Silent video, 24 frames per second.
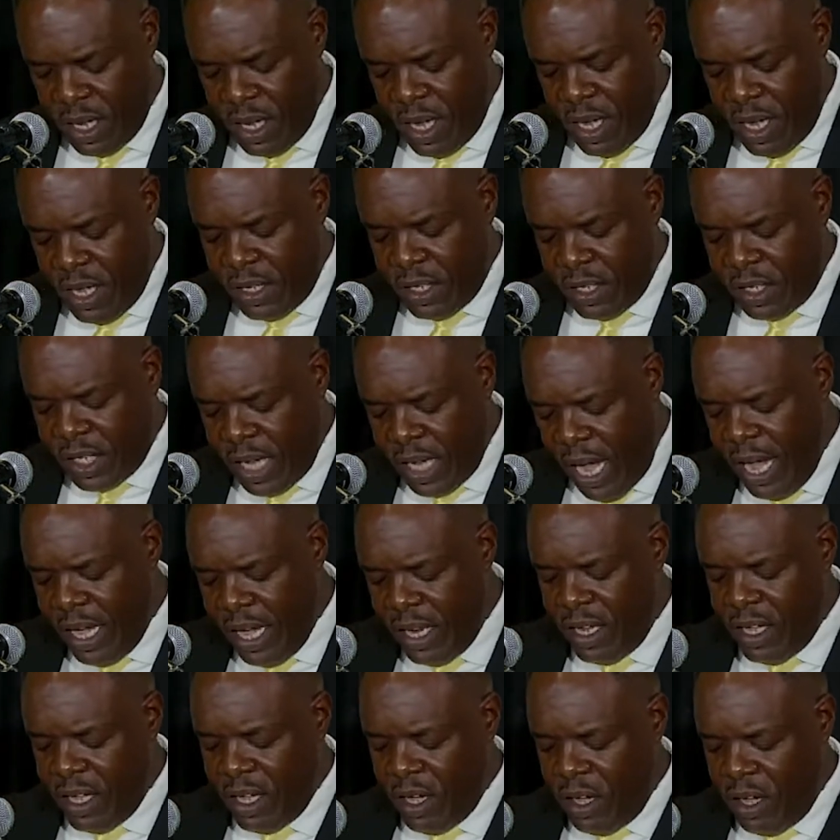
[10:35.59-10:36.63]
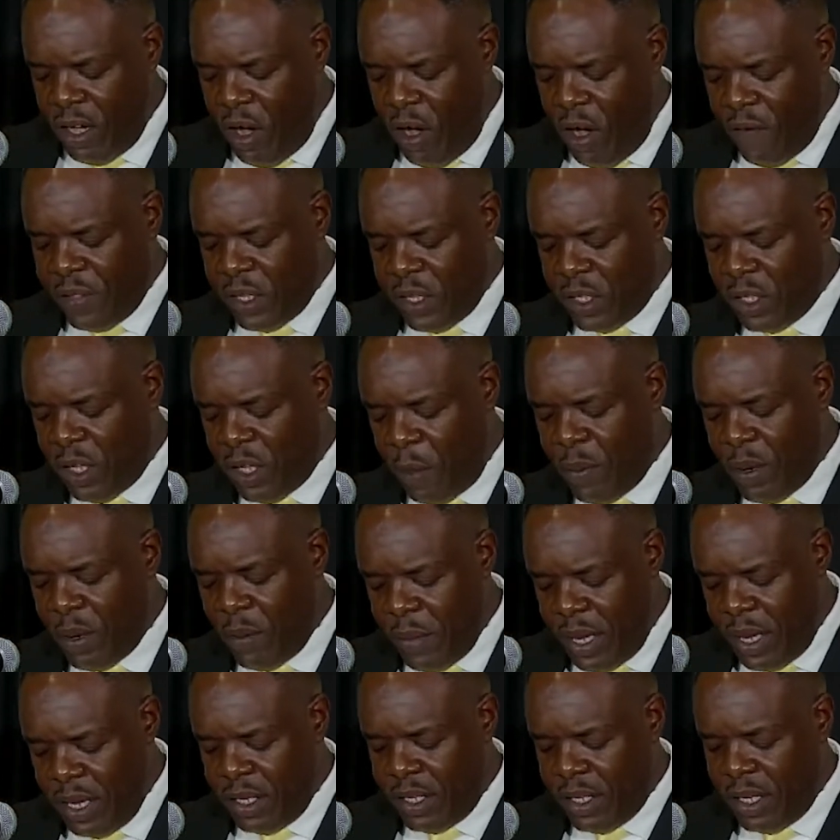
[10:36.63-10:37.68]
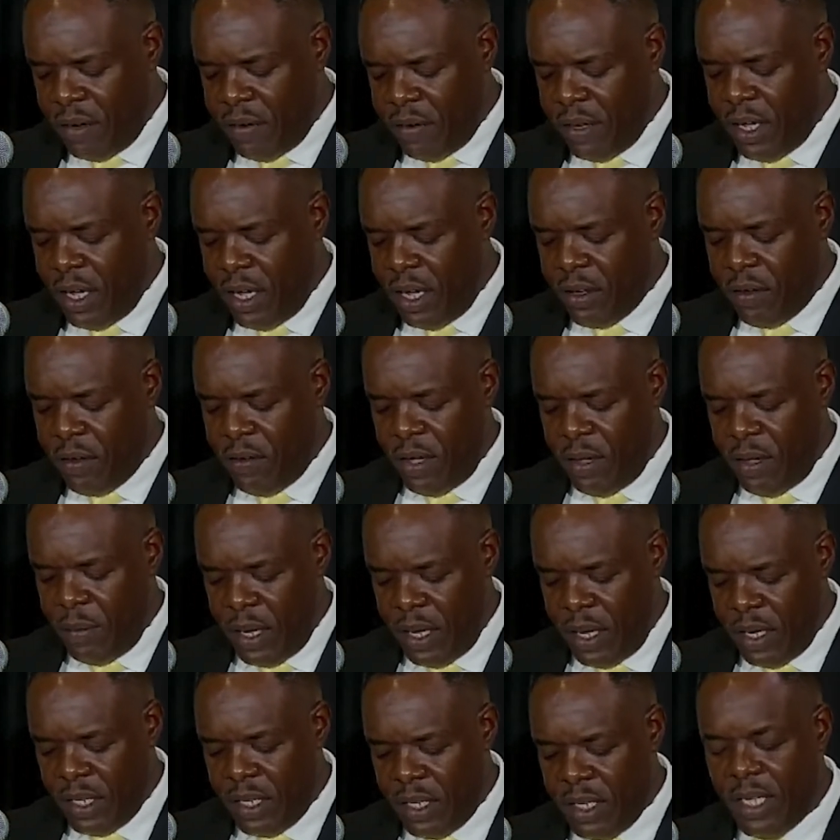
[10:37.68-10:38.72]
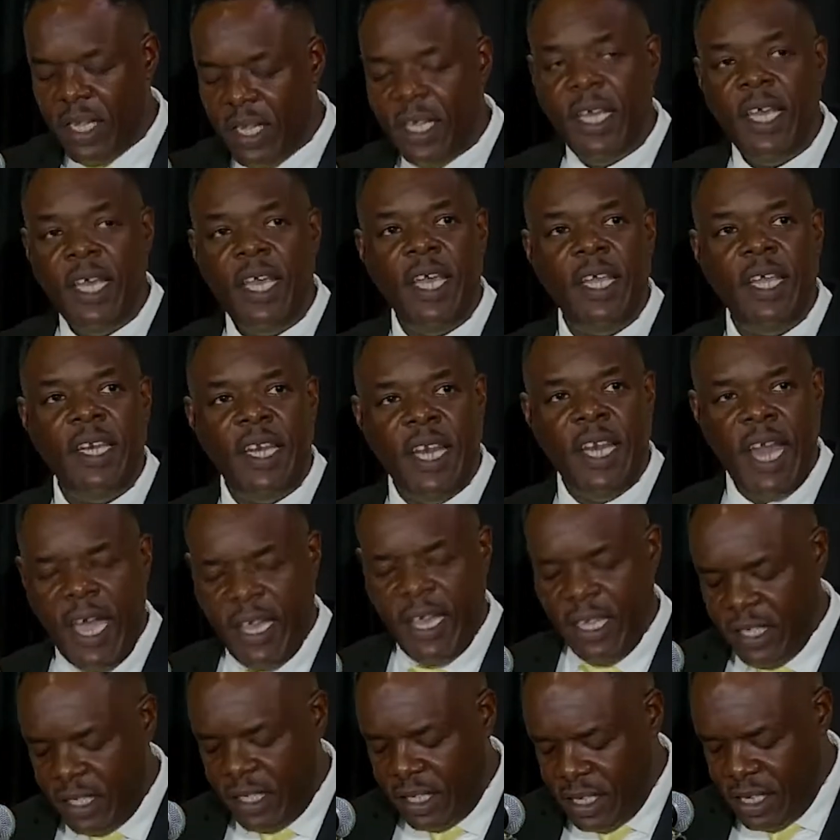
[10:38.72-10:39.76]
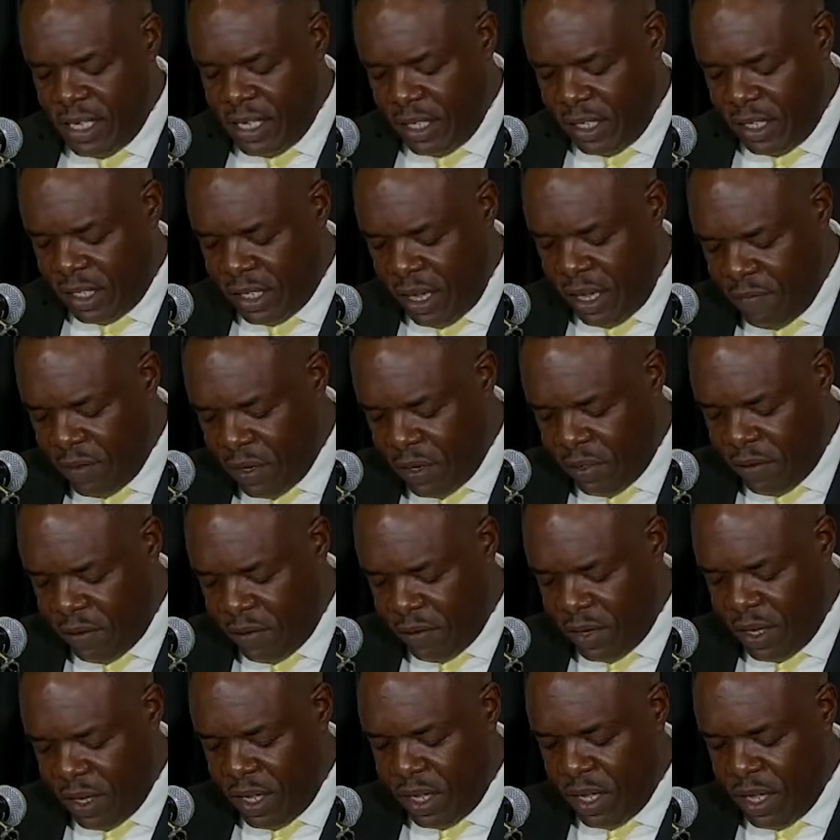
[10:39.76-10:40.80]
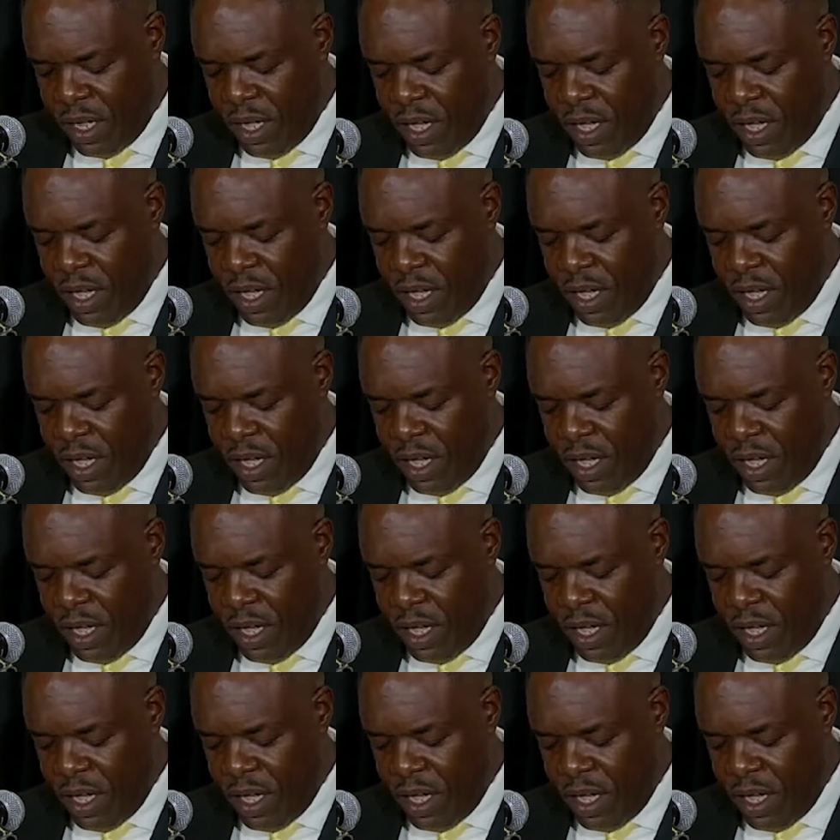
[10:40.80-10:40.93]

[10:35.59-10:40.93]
The signing of the supplementary agreement in 1973